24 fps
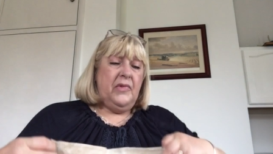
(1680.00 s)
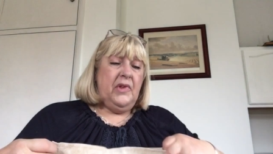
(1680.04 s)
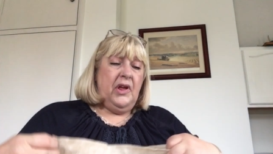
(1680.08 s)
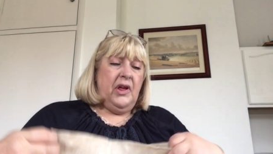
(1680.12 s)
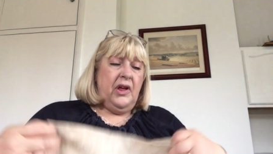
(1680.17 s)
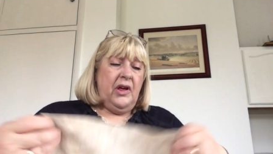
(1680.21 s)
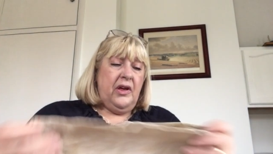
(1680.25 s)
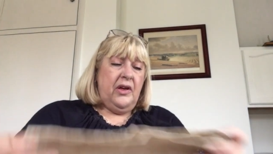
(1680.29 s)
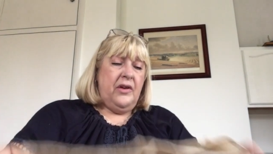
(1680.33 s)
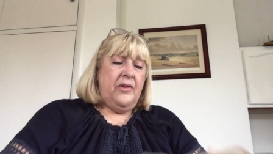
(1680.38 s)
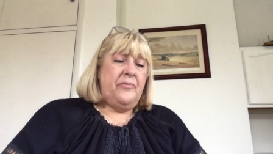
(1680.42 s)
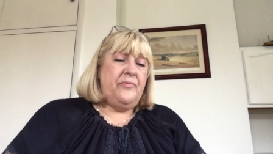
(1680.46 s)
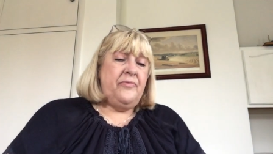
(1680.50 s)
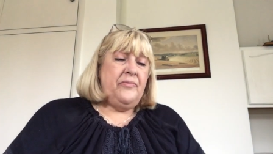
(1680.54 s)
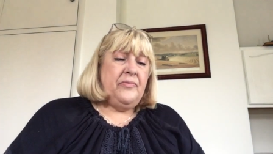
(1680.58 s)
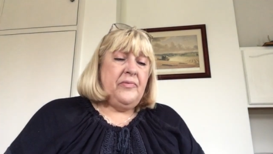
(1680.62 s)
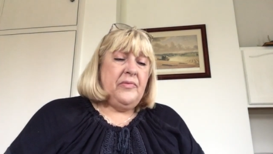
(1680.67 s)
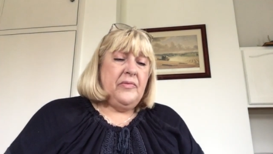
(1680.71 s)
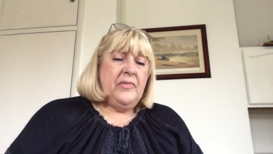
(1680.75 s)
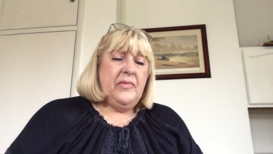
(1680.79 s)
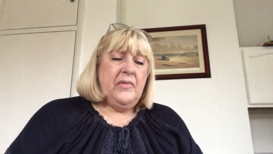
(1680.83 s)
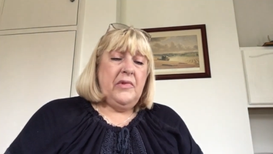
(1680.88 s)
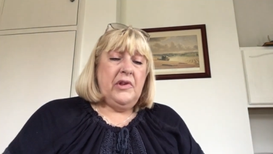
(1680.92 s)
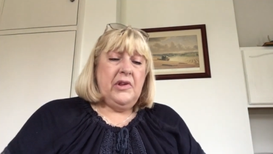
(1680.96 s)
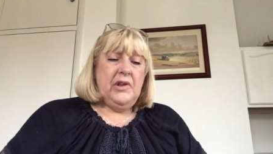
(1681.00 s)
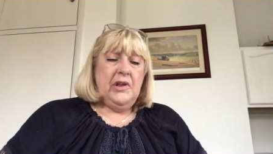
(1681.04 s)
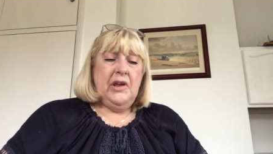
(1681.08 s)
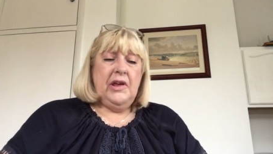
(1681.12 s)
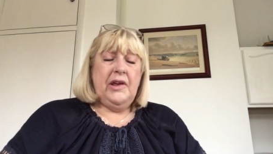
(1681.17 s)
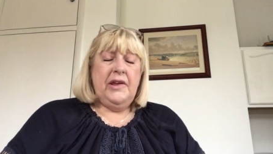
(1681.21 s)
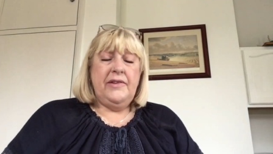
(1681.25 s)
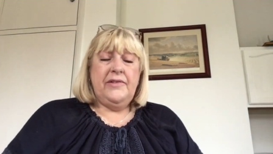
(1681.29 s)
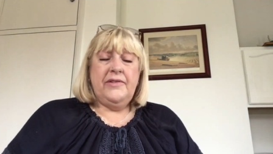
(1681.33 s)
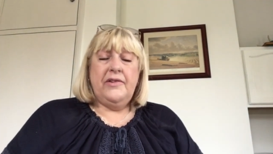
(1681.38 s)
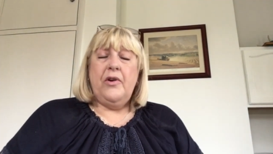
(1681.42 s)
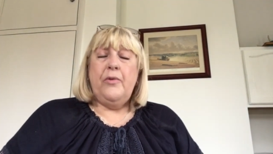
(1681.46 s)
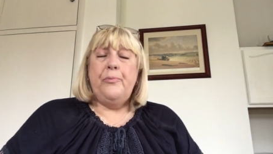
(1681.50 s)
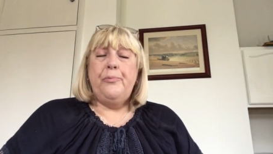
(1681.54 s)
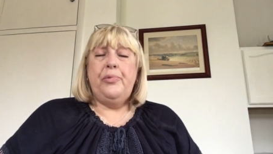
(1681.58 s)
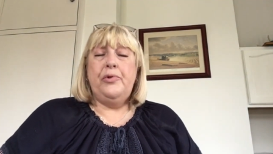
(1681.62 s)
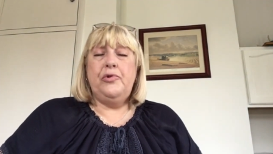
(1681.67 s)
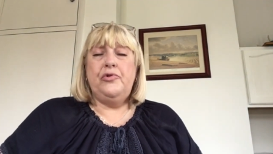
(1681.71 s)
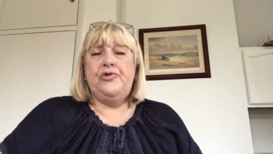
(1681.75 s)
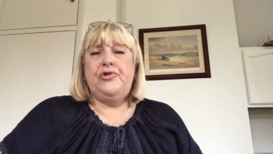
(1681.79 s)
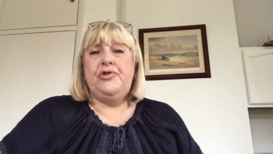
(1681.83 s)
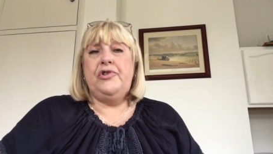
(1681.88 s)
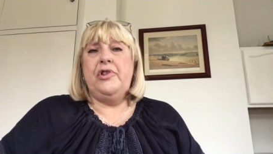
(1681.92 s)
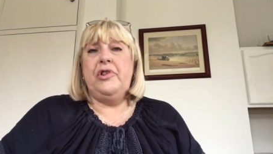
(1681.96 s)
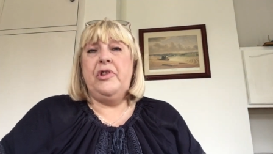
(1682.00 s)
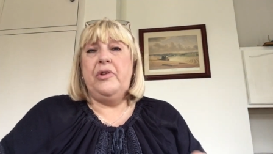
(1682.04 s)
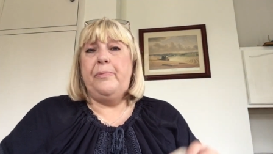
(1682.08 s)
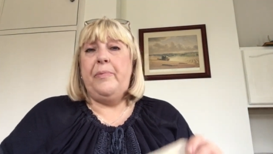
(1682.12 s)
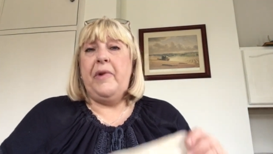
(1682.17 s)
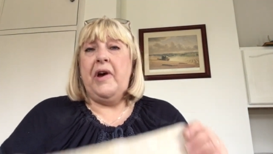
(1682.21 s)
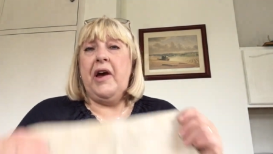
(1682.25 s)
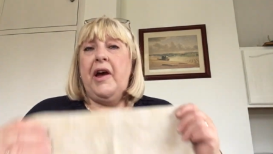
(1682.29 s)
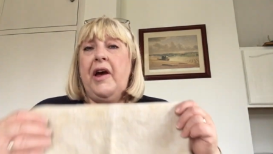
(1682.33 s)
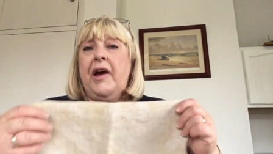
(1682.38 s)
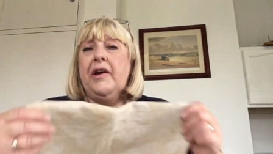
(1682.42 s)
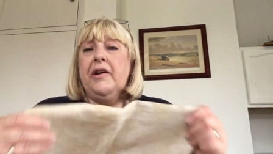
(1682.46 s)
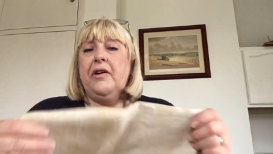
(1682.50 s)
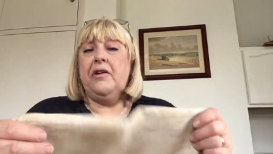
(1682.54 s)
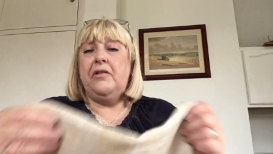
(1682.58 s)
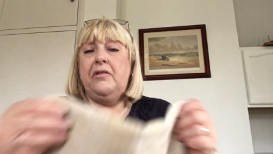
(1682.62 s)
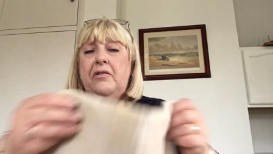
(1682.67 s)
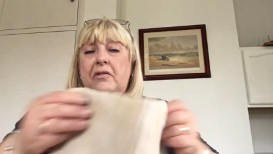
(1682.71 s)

um, it's got pushed to the back